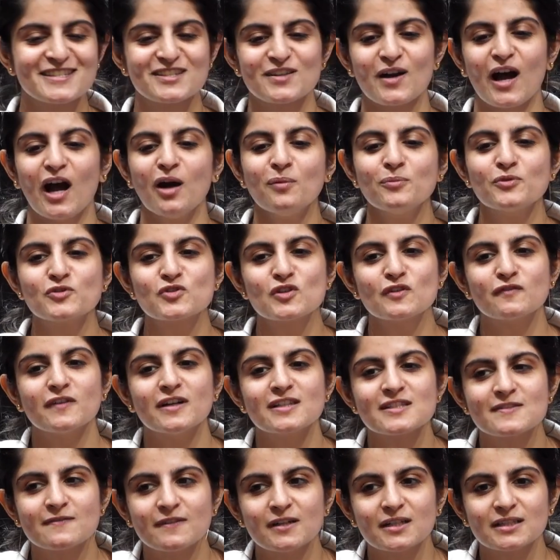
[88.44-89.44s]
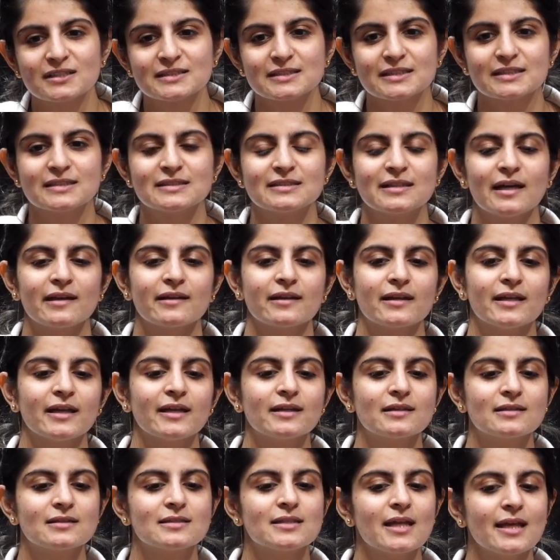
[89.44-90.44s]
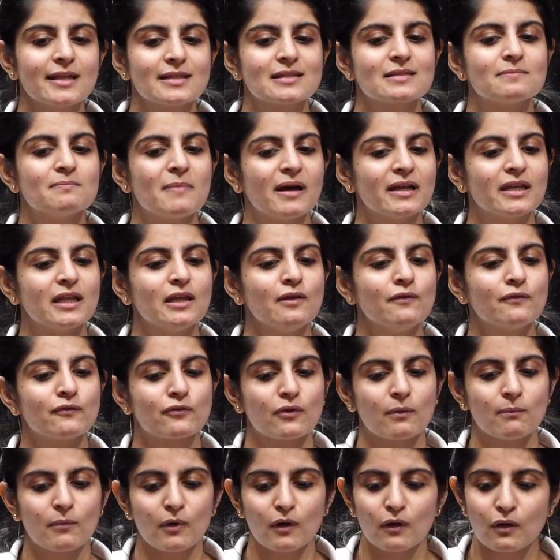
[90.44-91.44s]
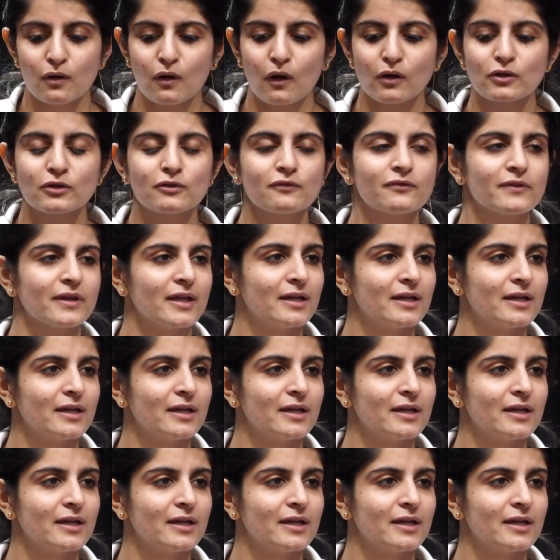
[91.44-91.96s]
So how mutual funds works is that it takes money from a lot of